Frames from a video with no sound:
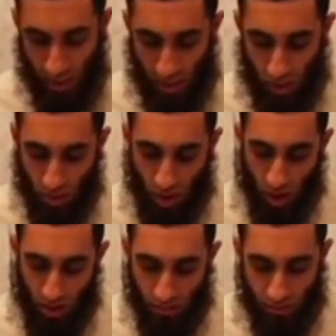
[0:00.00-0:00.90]
he goes,
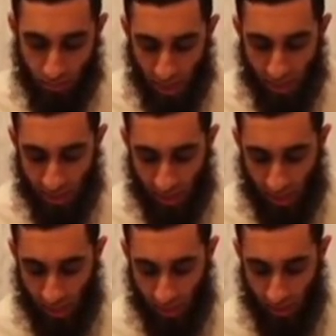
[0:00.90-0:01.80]
I've
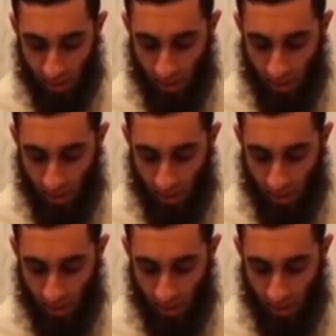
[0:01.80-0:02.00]
basically